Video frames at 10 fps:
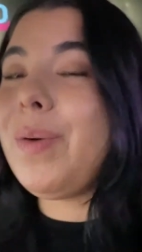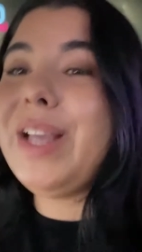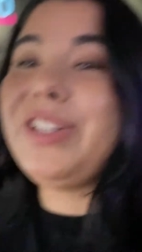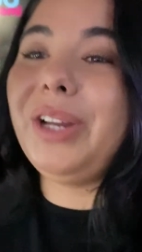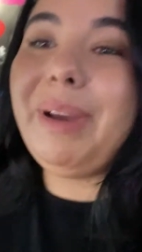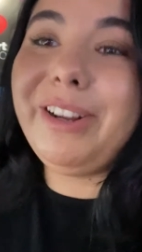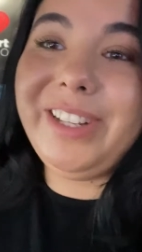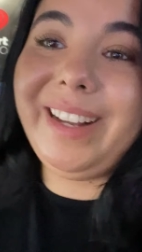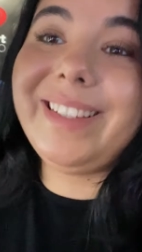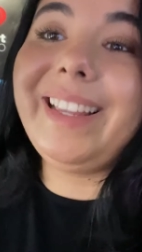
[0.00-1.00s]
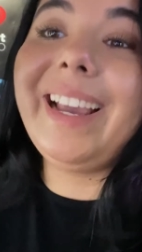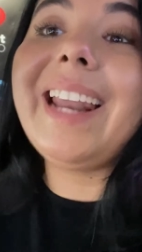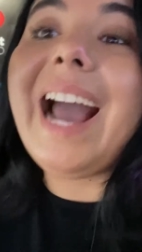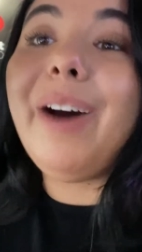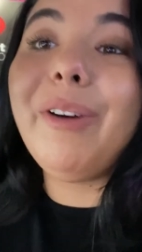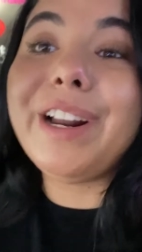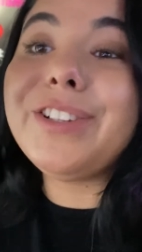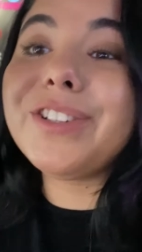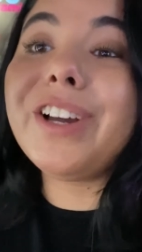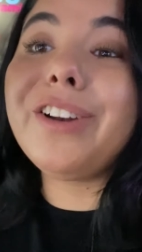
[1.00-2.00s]
away John Mayer tickets in like an hour, and I
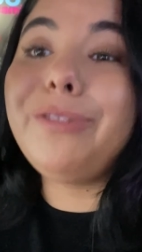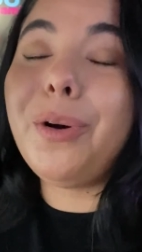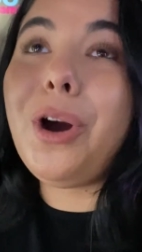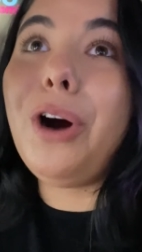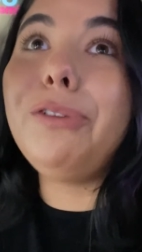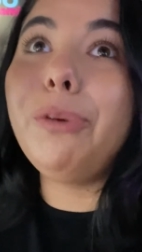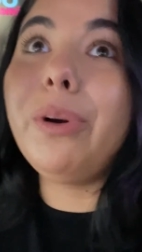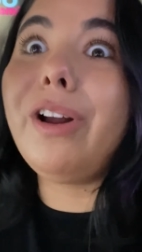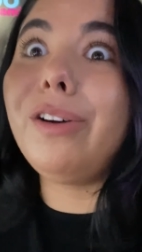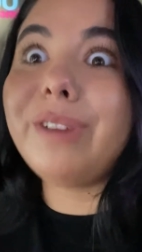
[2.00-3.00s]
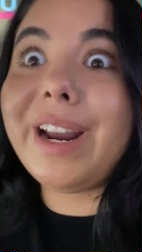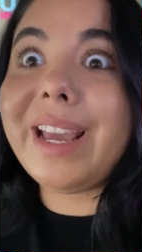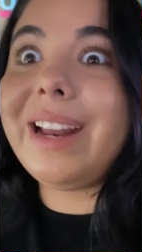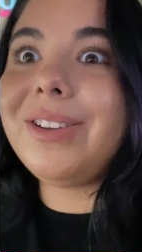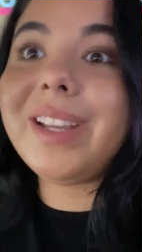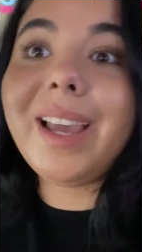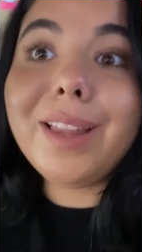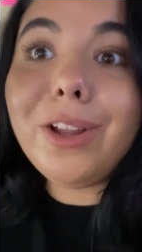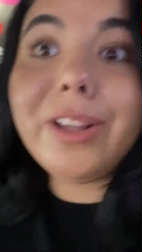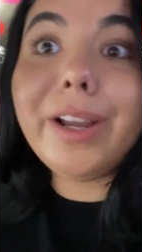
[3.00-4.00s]
just got a phone call for it already. And I was like,
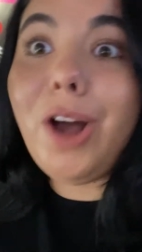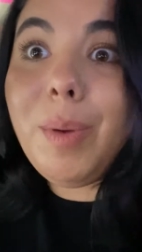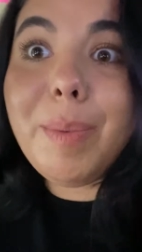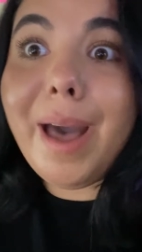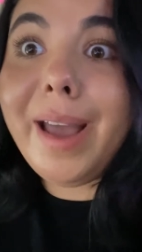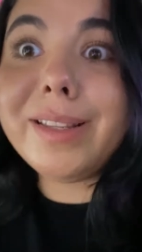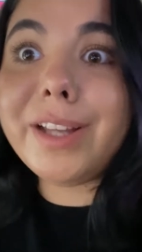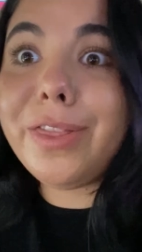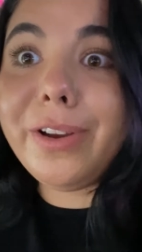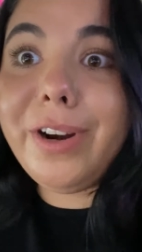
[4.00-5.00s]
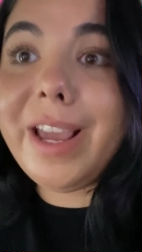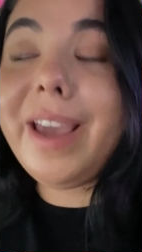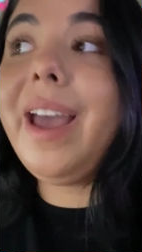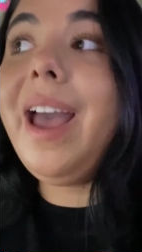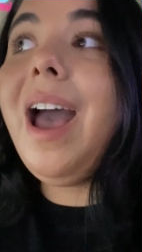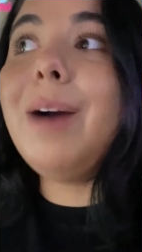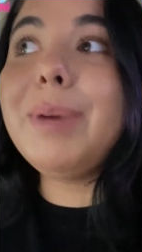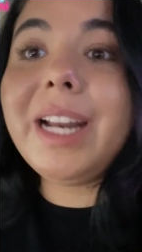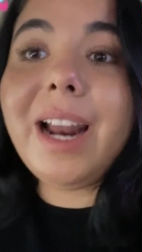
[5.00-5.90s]
hey, look, like call me back at 10:30. I'm gonna